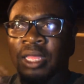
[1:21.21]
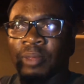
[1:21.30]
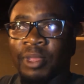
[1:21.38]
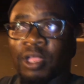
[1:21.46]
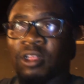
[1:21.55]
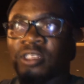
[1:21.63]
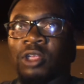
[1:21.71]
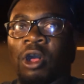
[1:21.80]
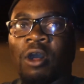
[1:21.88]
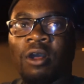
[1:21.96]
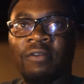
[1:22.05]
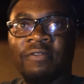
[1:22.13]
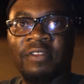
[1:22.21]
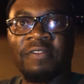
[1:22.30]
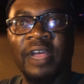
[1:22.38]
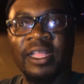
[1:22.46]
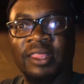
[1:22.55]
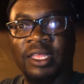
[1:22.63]
because of the
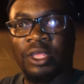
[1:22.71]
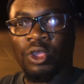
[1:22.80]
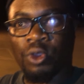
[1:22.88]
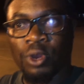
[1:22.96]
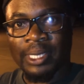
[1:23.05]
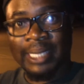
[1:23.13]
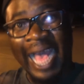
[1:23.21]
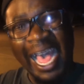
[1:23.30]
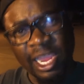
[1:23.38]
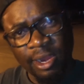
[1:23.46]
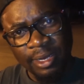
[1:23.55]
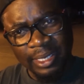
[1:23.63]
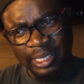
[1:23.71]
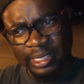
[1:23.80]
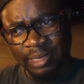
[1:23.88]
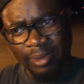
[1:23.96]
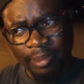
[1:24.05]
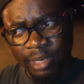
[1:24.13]
fact that your tire is
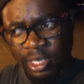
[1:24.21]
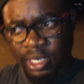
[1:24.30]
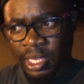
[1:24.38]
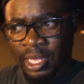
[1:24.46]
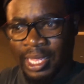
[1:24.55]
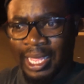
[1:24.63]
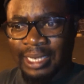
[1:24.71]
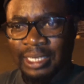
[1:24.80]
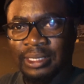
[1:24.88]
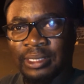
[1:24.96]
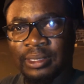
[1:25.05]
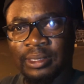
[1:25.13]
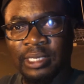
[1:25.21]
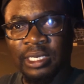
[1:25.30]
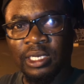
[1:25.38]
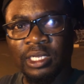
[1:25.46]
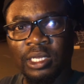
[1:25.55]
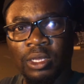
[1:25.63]
a rubber and it
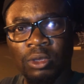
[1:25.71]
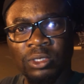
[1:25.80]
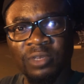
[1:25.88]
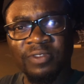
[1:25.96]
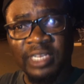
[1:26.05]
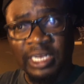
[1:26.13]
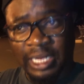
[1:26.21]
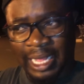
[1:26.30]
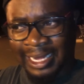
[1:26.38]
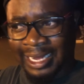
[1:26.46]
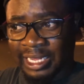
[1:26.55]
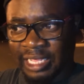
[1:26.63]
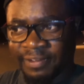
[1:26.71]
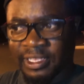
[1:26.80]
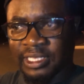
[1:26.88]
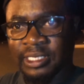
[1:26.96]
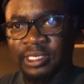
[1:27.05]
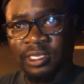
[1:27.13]
suddenly goes over an
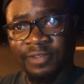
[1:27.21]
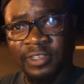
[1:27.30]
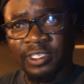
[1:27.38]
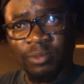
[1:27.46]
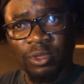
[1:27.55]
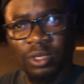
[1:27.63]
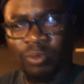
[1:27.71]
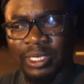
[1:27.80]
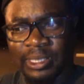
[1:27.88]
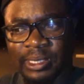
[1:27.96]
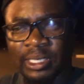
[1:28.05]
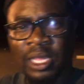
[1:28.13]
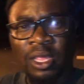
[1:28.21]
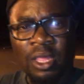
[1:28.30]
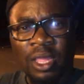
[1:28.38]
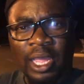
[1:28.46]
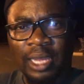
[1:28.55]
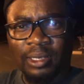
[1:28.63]
even surface more than once,
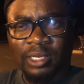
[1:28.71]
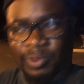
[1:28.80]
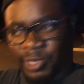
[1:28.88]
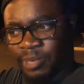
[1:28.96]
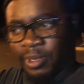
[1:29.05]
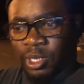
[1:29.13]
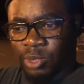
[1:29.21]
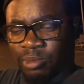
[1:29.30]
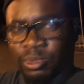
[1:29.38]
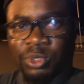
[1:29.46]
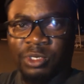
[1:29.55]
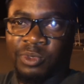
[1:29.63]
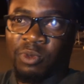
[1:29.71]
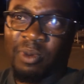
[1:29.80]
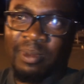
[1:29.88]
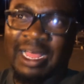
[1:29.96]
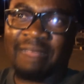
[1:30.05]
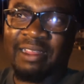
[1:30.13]
and especially because rumble strips will
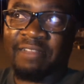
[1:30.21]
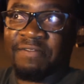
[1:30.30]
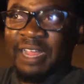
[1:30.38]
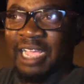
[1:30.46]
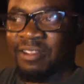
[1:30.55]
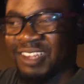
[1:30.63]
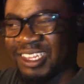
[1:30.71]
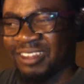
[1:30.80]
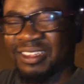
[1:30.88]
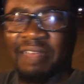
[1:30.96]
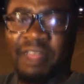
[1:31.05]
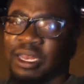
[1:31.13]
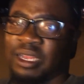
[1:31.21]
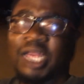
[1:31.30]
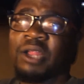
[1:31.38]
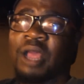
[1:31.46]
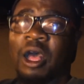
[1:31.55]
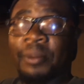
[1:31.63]
probably have like 5, 6, 7, I
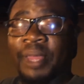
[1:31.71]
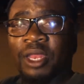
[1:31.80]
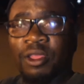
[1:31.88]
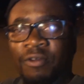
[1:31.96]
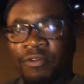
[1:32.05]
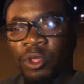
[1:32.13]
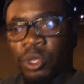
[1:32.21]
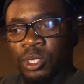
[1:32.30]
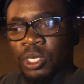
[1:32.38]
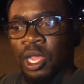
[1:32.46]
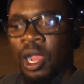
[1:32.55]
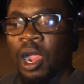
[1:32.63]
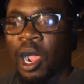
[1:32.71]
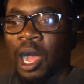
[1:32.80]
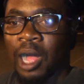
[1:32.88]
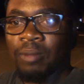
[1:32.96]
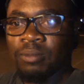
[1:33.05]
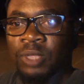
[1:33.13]
don't know how many of those,
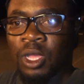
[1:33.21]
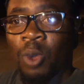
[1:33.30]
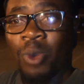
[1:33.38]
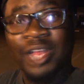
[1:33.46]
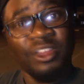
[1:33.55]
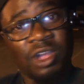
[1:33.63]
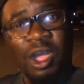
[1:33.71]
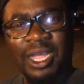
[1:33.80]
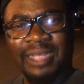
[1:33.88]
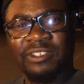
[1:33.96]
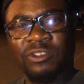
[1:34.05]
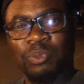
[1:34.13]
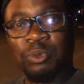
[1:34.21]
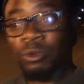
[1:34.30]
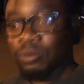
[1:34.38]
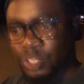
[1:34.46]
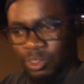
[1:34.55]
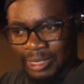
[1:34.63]
one, your car gets to pull
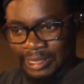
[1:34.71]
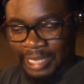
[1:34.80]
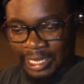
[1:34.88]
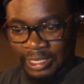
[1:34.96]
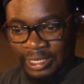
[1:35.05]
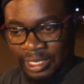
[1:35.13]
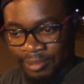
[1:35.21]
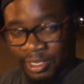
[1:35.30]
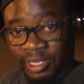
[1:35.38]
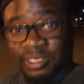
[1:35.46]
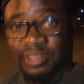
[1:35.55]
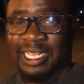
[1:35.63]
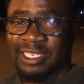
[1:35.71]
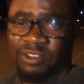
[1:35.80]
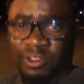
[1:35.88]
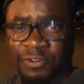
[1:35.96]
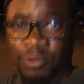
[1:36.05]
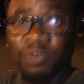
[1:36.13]
to one side because of that. So
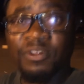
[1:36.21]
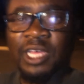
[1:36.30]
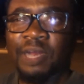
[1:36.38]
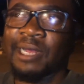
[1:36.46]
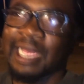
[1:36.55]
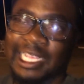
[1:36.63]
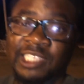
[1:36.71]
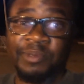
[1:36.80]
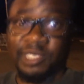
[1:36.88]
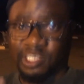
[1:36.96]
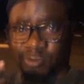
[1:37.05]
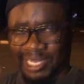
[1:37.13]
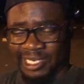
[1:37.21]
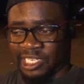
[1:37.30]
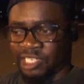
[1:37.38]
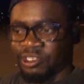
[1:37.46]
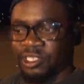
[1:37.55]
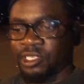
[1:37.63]
if you're moving at a really high speed, it's quite
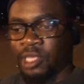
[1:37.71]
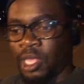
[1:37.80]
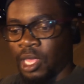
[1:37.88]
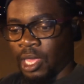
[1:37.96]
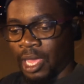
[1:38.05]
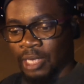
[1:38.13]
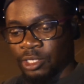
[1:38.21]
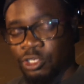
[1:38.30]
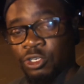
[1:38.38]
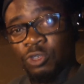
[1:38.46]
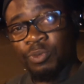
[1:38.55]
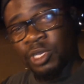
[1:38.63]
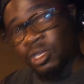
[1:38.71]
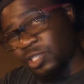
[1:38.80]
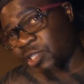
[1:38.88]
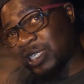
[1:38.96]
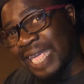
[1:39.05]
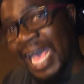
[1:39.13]
dangerous. And two, because
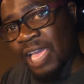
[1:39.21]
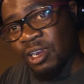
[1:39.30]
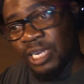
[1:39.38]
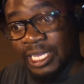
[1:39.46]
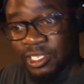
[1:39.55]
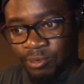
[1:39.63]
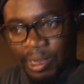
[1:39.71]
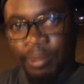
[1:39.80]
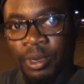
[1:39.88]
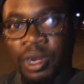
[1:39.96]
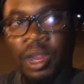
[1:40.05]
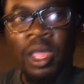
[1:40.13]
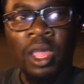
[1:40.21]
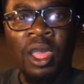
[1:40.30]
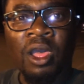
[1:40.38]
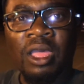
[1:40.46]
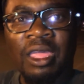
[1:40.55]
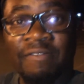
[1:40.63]
your tire is rubber,
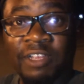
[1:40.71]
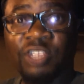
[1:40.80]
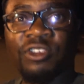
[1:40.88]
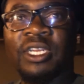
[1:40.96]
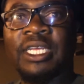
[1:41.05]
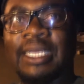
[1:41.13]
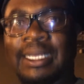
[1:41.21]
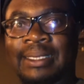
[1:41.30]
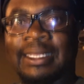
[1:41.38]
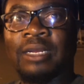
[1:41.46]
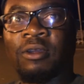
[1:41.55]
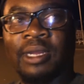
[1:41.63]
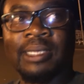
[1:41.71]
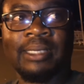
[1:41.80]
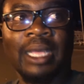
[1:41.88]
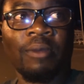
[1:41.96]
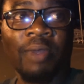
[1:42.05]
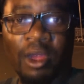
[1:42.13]
eventually it's then going to
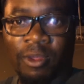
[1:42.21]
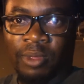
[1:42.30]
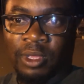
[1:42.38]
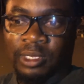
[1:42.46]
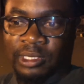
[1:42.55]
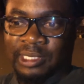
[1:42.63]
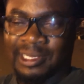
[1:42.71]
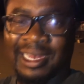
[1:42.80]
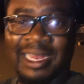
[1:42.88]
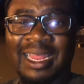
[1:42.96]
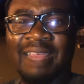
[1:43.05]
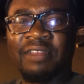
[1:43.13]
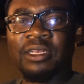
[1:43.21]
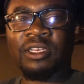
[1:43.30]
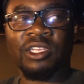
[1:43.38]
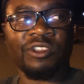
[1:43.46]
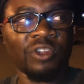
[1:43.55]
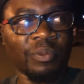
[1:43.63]
start wearing because there's an even
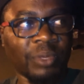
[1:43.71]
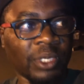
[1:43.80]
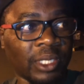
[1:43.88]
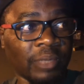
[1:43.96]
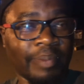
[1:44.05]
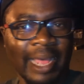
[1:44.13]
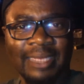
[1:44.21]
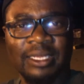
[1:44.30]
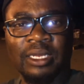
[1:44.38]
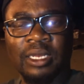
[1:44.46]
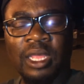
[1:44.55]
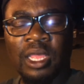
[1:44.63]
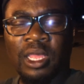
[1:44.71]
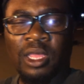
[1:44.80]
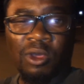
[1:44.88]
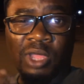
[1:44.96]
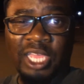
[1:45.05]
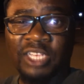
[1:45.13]
distribution pattern
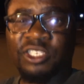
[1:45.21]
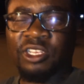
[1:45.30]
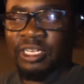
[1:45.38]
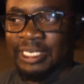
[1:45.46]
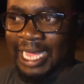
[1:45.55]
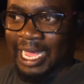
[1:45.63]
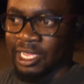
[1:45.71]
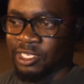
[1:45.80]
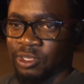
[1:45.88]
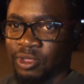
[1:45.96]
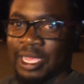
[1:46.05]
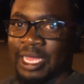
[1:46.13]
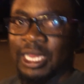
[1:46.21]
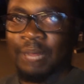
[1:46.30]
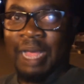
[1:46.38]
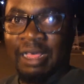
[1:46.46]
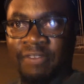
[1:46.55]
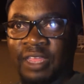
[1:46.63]
going into your tire. So you end up
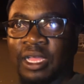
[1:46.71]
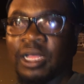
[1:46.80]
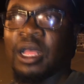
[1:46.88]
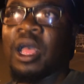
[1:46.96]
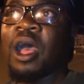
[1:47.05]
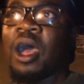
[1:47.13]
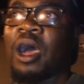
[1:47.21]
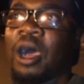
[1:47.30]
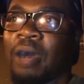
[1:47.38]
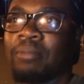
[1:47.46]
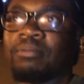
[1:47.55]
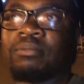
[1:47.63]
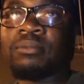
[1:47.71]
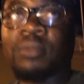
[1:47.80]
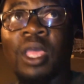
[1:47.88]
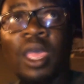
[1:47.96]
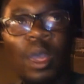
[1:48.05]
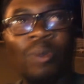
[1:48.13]
having,
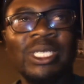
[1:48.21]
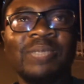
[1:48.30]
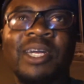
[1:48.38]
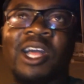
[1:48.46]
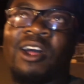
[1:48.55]
what do